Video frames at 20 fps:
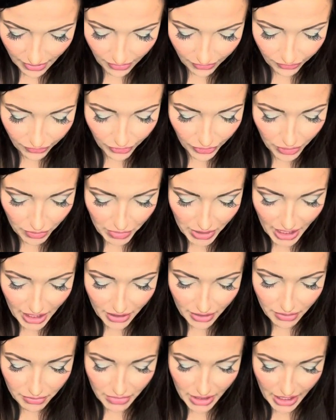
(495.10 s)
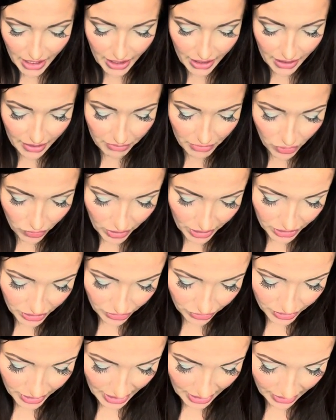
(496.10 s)
For the bottom, I'm going to
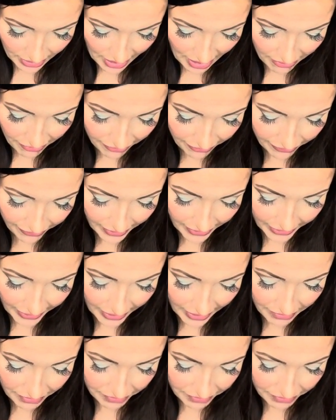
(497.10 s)
take that Philly